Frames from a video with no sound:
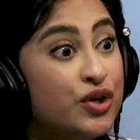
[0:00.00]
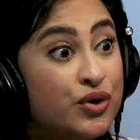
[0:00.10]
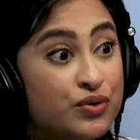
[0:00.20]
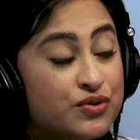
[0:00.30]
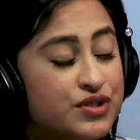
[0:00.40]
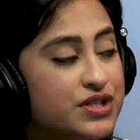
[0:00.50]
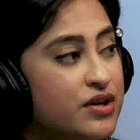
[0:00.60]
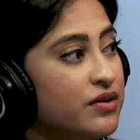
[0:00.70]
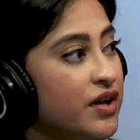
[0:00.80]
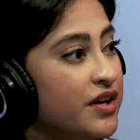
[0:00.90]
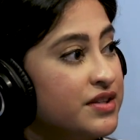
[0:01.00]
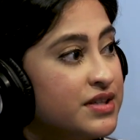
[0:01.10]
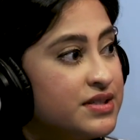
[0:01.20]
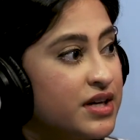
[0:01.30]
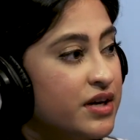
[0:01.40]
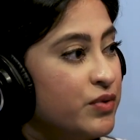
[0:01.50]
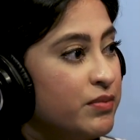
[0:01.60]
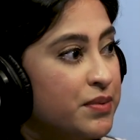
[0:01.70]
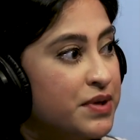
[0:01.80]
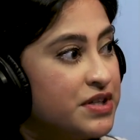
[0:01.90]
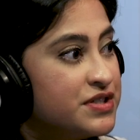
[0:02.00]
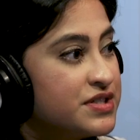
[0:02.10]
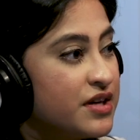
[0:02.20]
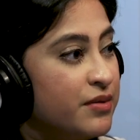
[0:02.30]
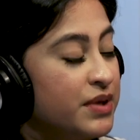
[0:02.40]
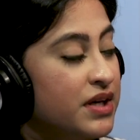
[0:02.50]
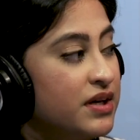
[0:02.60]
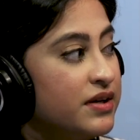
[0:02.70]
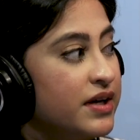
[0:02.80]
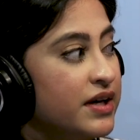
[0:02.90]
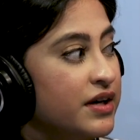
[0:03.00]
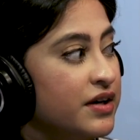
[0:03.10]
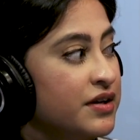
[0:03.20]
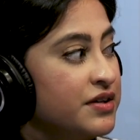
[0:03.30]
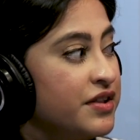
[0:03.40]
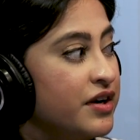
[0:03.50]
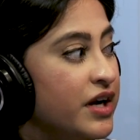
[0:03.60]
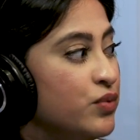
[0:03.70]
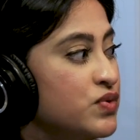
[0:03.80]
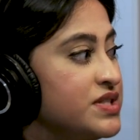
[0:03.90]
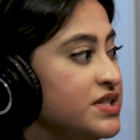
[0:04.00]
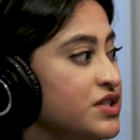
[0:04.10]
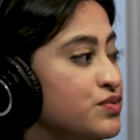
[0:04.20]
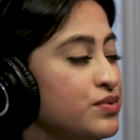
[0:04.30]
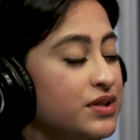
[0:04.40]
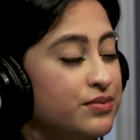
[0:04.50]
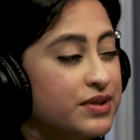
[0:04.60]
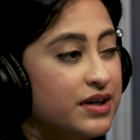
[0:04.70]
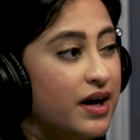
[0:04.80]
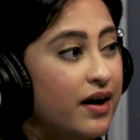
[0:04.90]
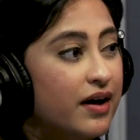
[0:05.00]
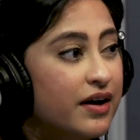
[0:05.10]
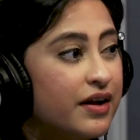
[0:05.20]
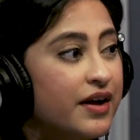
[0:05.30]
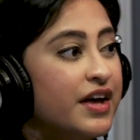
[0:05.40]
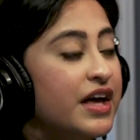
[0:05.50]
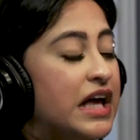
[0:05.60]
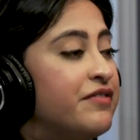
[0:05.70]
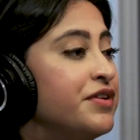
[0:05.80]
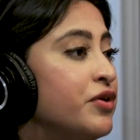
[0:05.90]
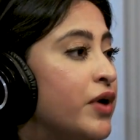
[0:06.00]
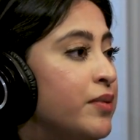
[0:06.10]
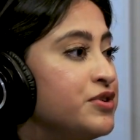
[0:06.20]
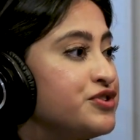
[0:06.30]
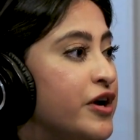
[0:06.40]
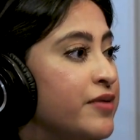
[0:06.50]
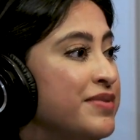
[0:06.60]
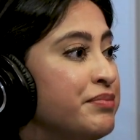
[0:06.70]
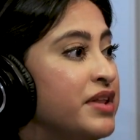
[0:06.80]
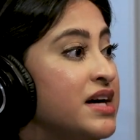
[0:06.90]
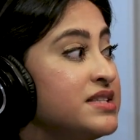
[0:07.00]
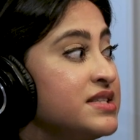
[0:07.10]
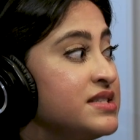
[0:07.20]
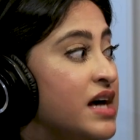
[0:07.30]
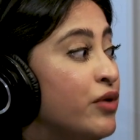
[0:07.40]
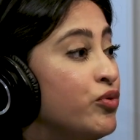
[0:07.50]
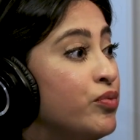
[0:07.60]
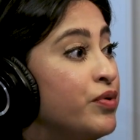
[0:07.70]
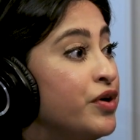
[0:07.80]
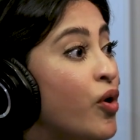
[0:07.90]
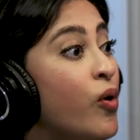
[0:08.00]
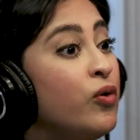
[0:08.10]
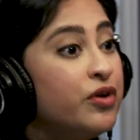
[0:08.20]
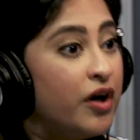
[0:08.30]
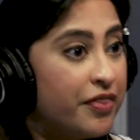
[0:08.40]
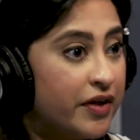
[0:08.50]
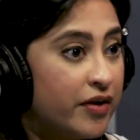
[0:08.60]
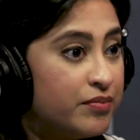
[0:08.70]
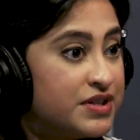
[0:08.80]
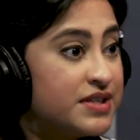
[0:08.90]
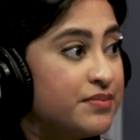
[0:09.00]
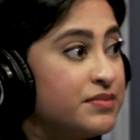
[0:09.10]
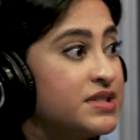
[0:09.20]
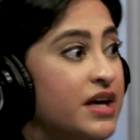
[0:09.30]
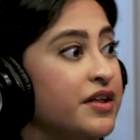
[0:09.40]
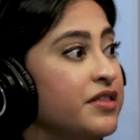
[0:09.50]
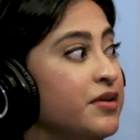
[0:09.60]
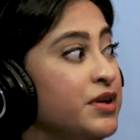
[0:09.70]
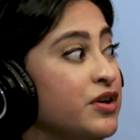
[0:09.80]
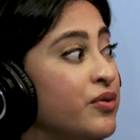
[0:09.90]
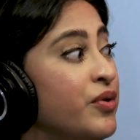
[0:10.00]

Huge. So a lot of the time when my patients come in and their A1C is really, really high, even though I prescribe them glasses, I will put a hold on them, because I'm telling them,